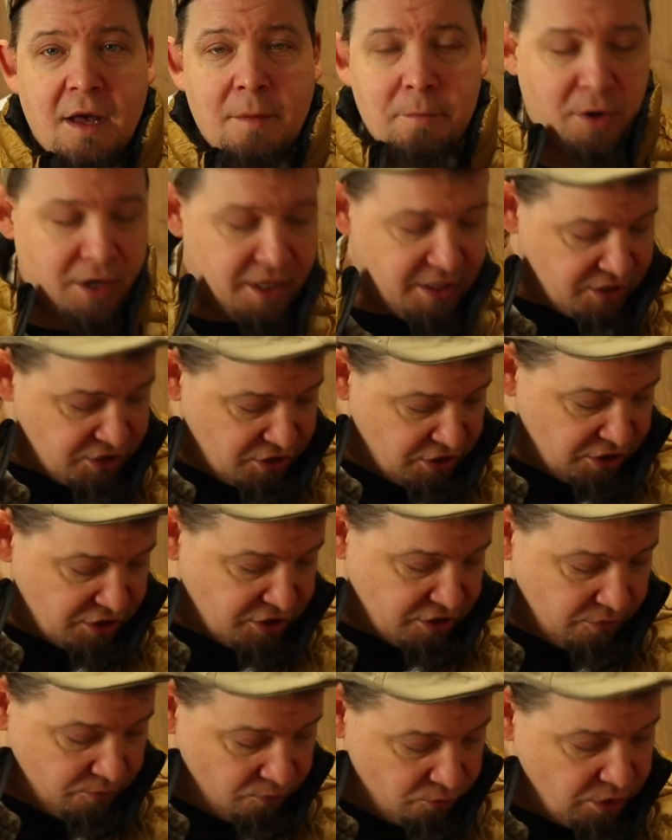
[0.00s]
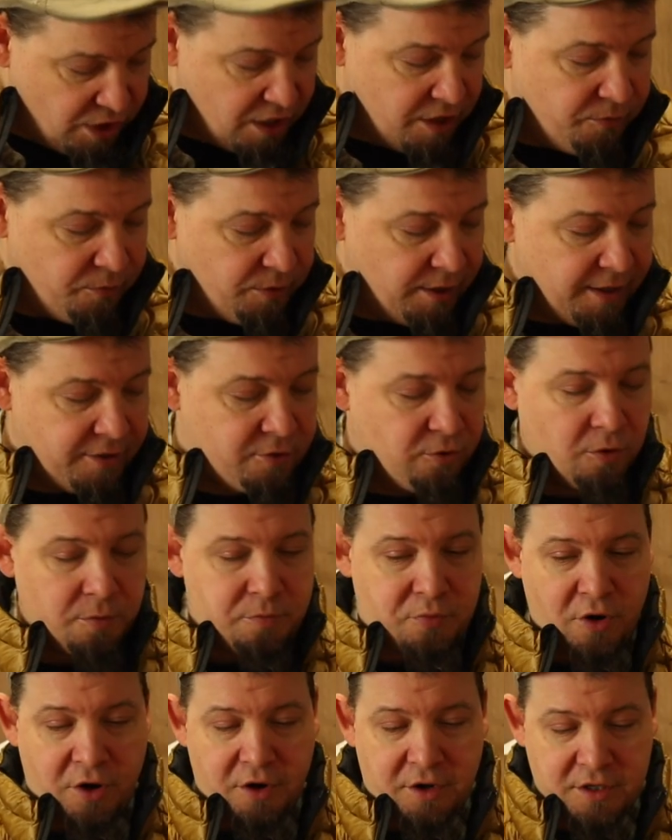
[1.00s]
But it's just a really, really cool
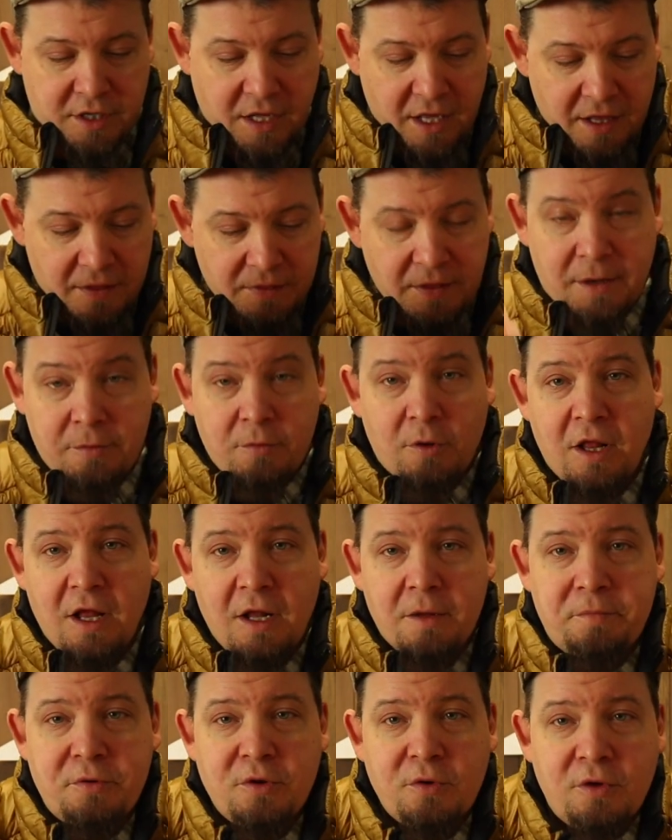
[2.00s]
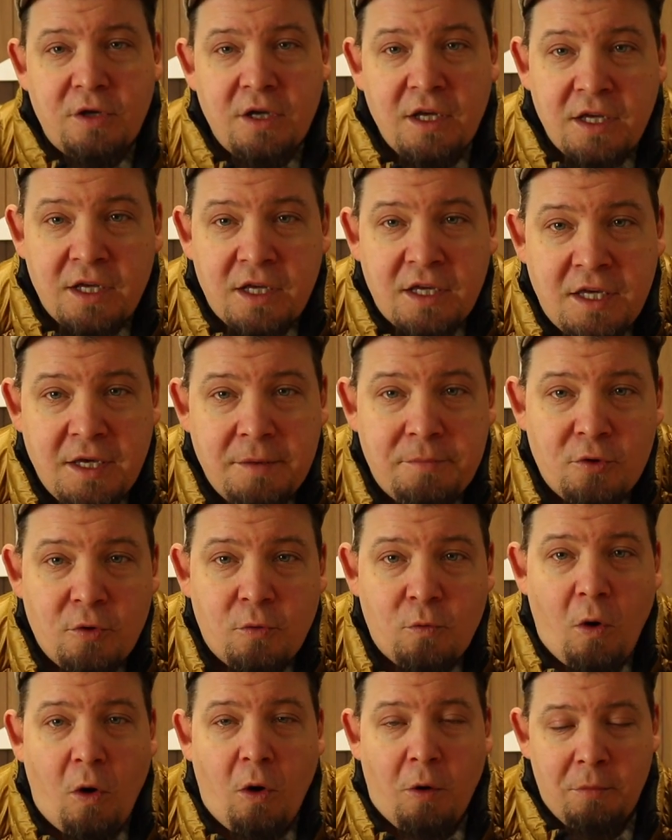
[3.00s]
product that will help you keep you
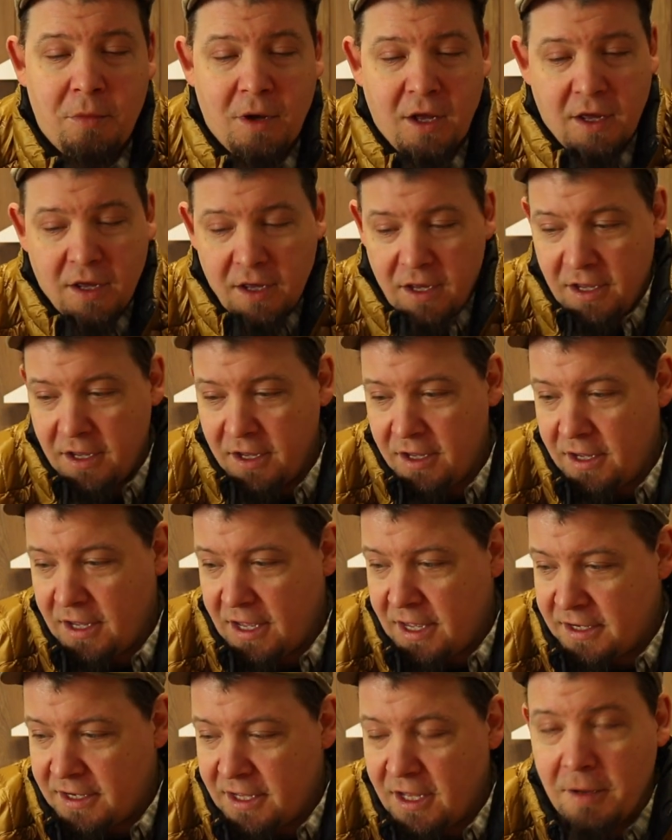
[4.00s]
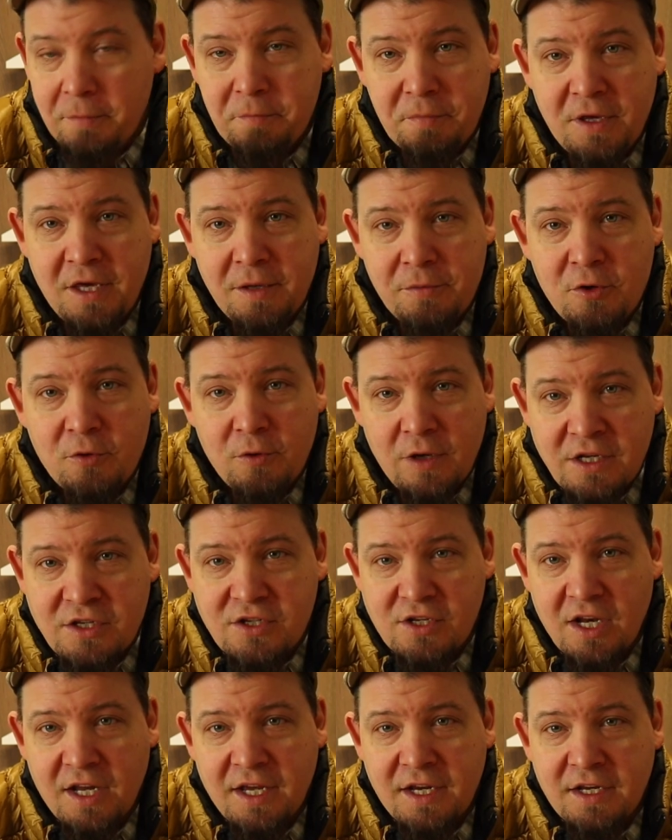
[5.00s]
warm and help keep you
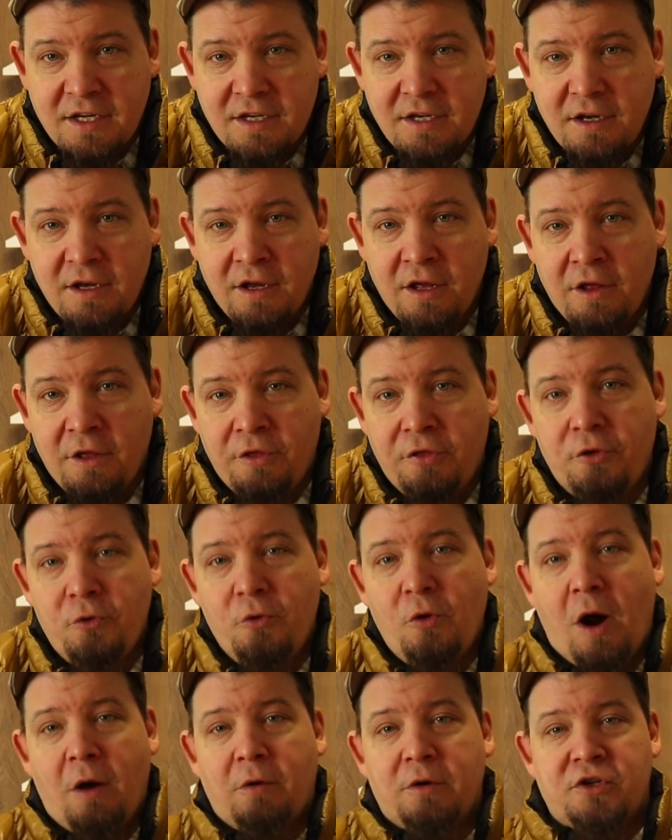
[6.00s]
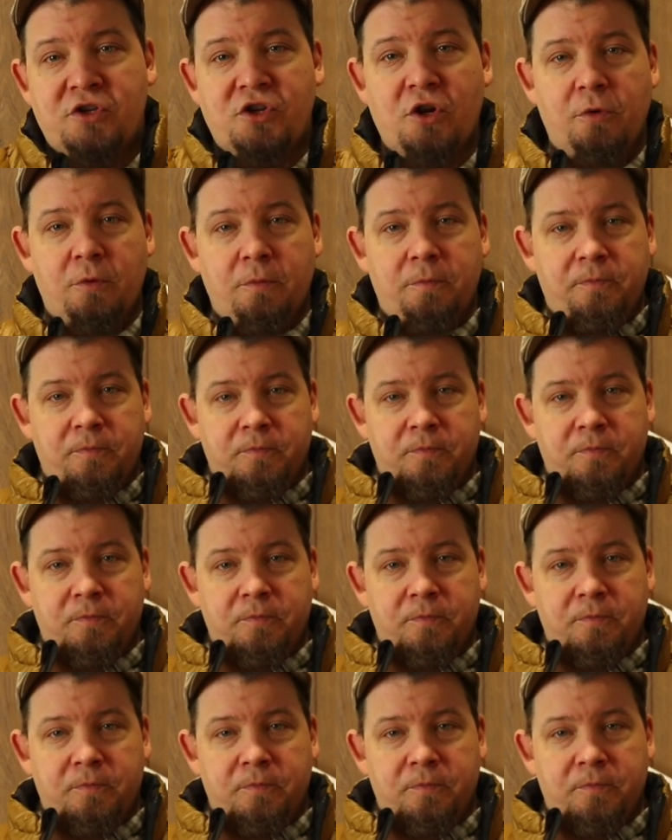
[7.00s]
insulated throughout. So